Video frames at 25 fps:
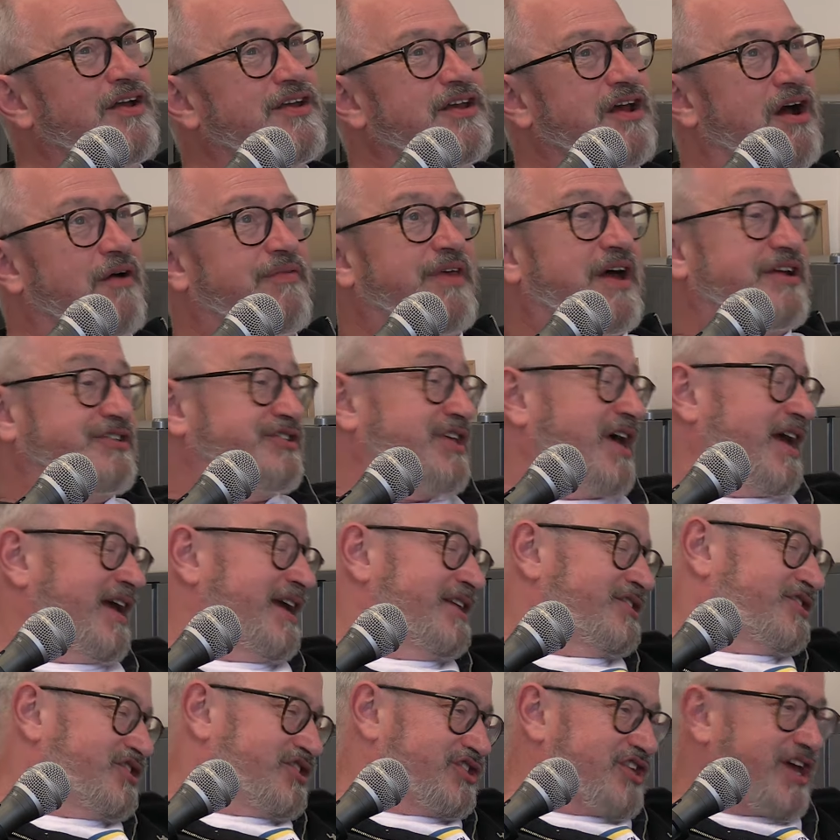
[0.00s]
you know, that's that
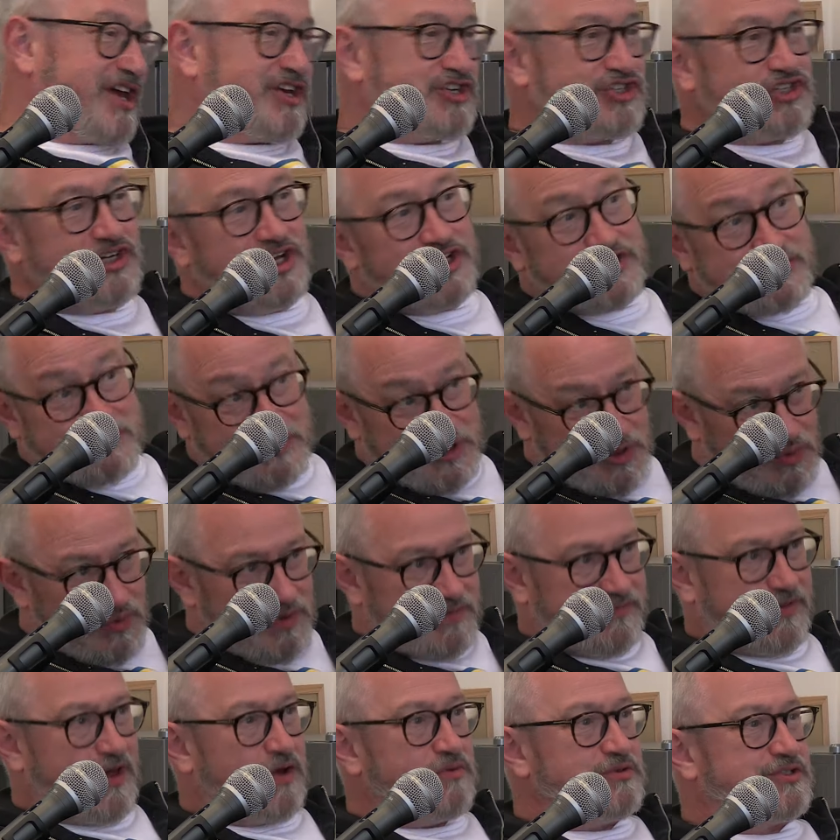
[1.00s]
intersectionalism and all
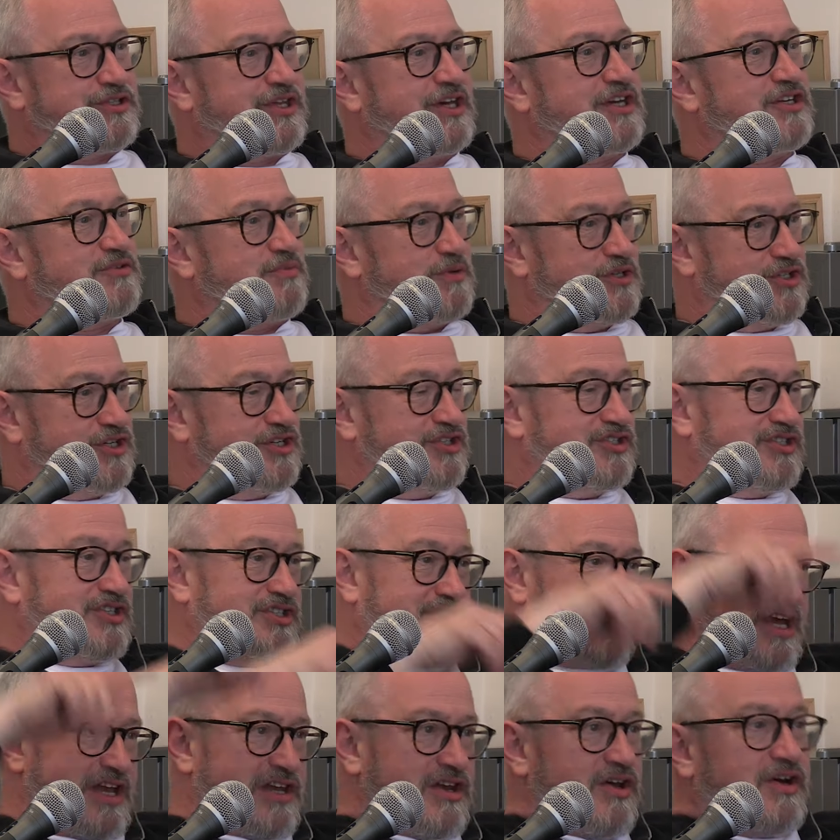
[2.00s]
of those things, which is to
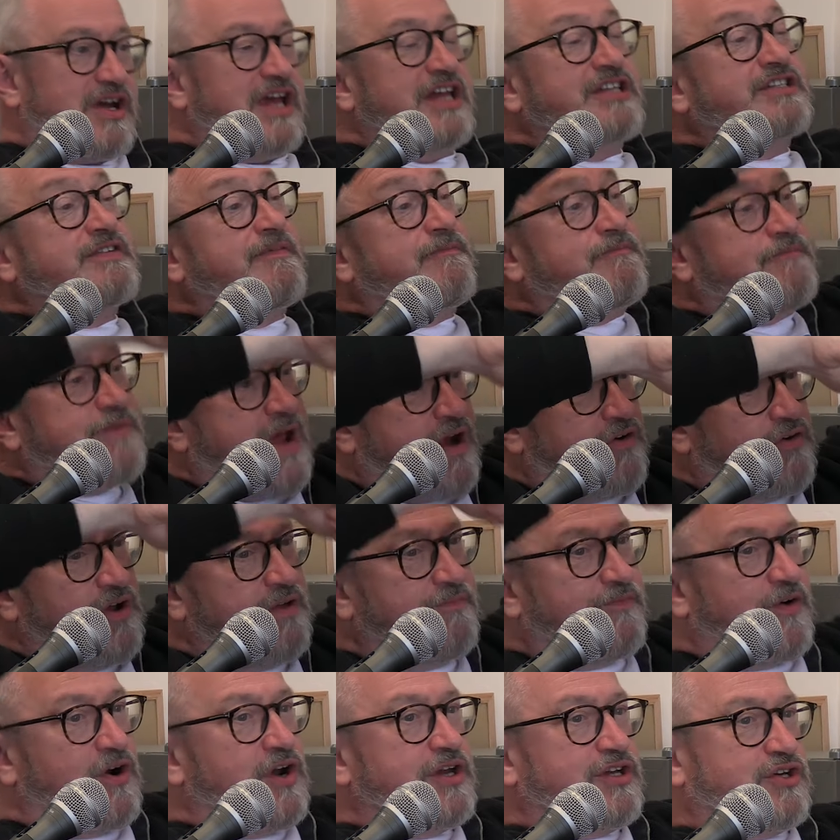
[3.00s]
say, look, it's a very,
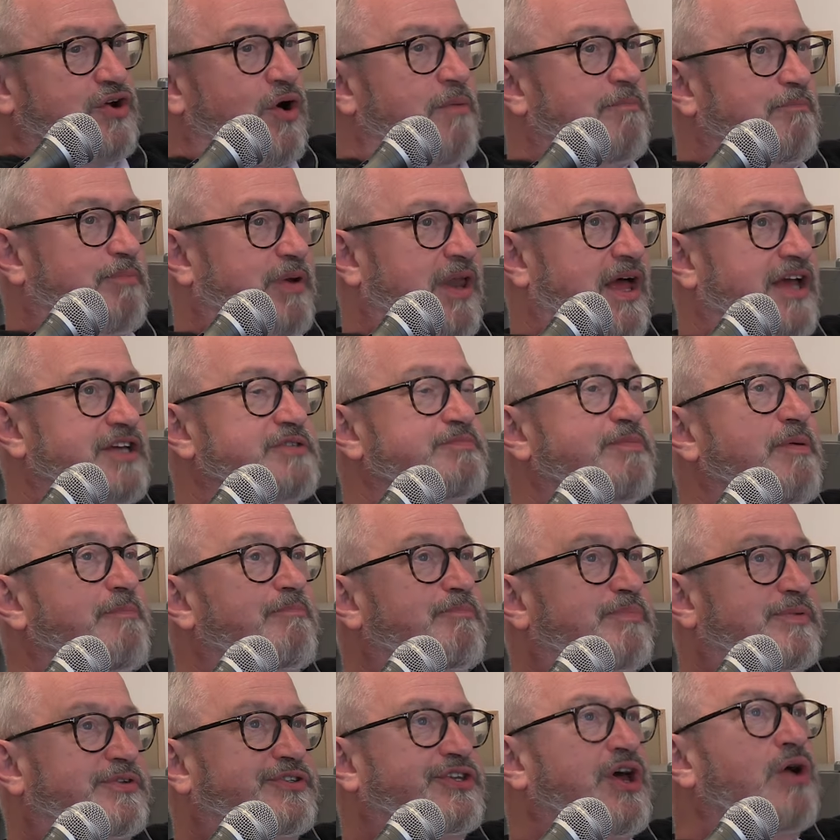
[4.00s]
very complex, but
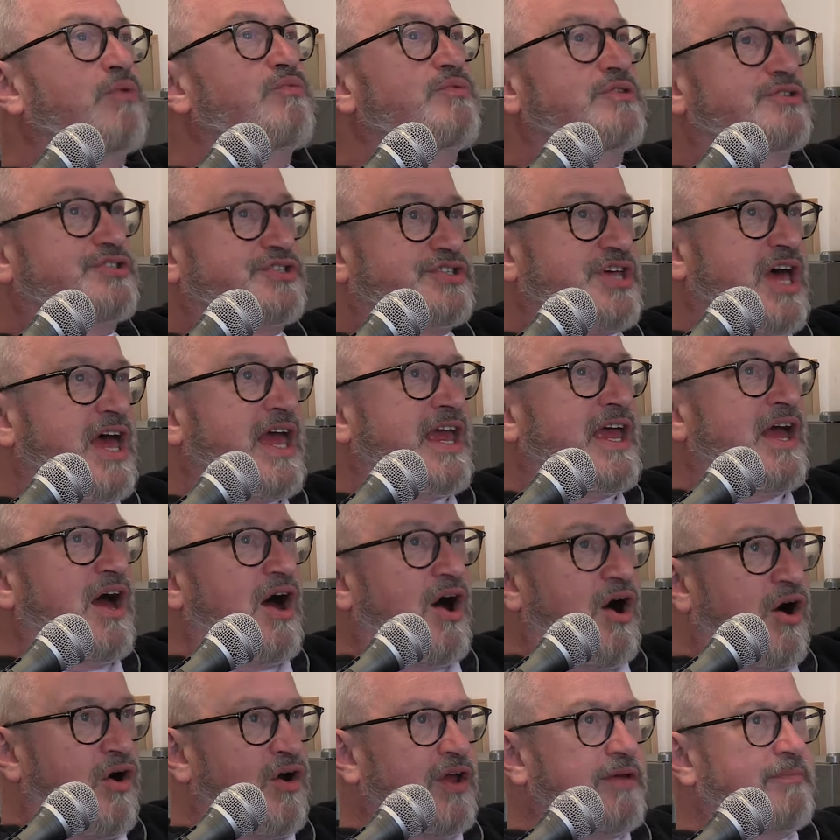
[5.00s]
don't say
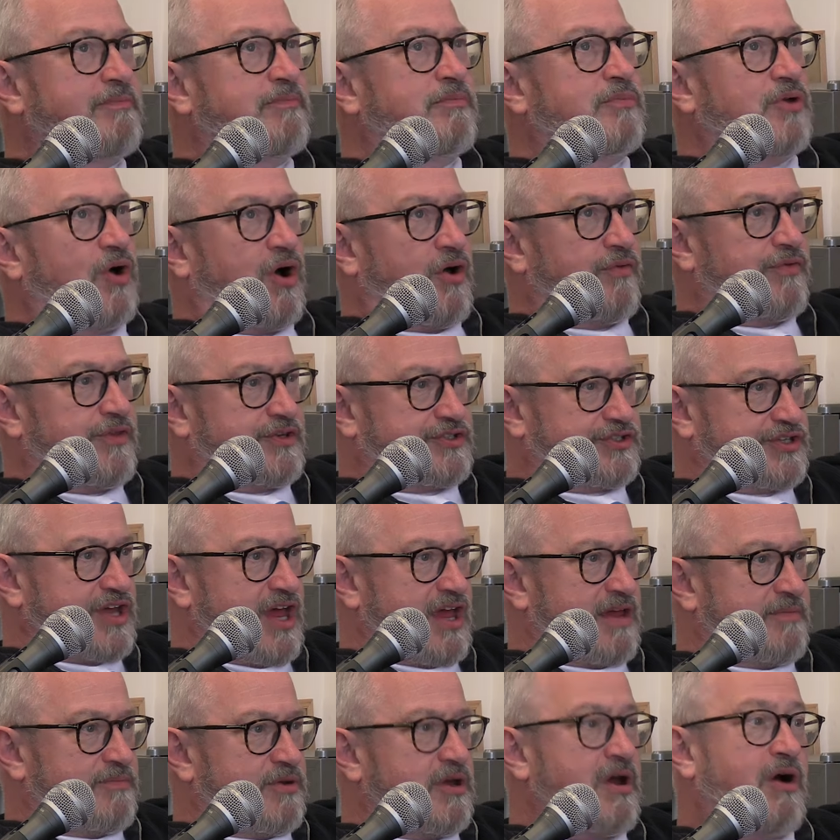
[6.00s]
I'm on the
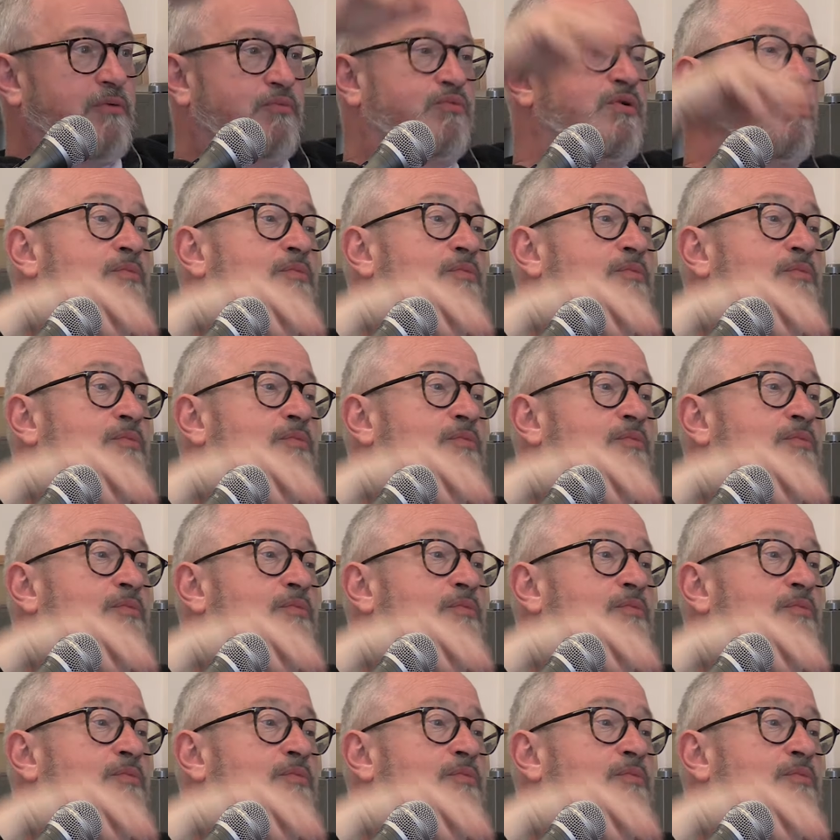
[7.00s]
same, you know,